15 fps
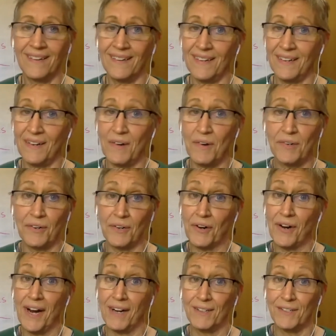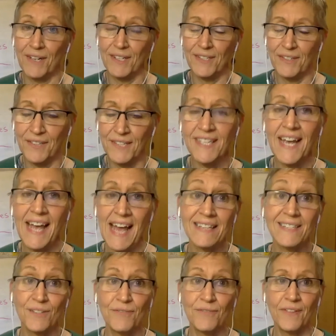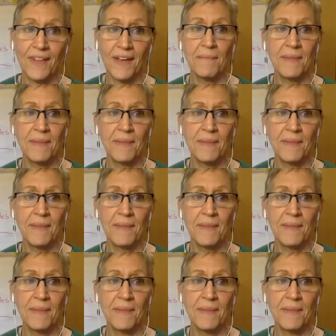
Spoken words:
can go to your hairdresser. It's a hassle for them.